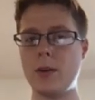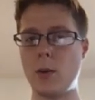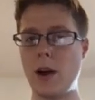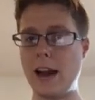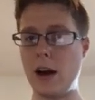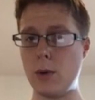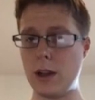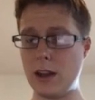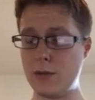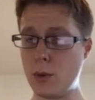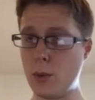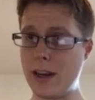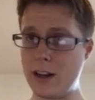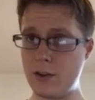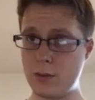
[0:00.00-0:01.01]
Y out will have a
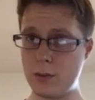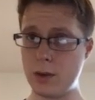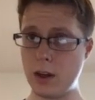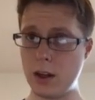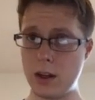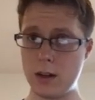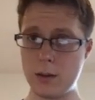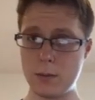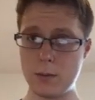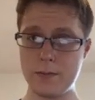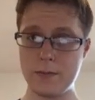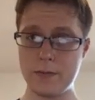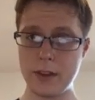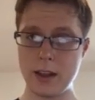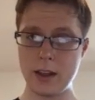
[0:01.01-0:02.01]
weight of,
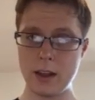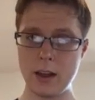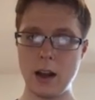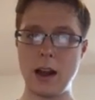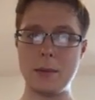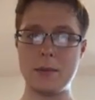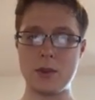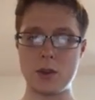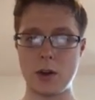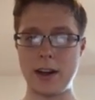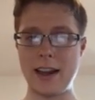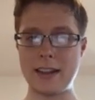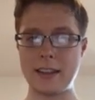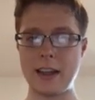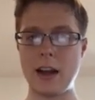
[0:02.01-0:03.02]
I'm sorry,
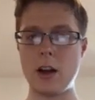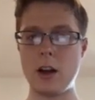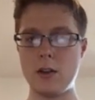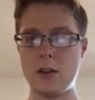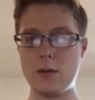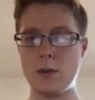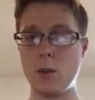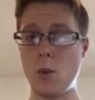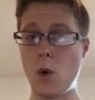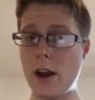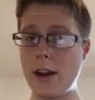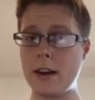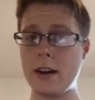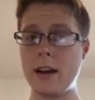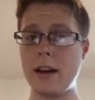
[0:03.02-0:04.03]
X out of
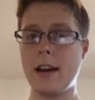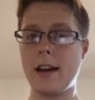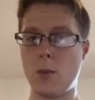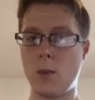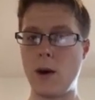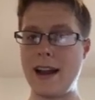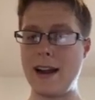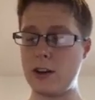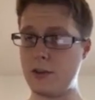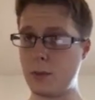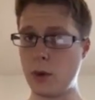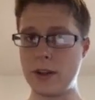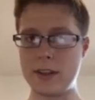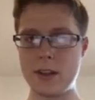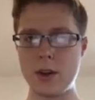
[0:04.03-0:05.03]
1. Y out of
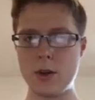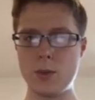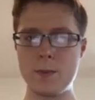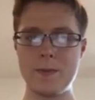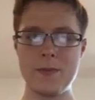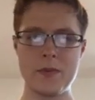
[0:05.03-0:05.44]
0.2.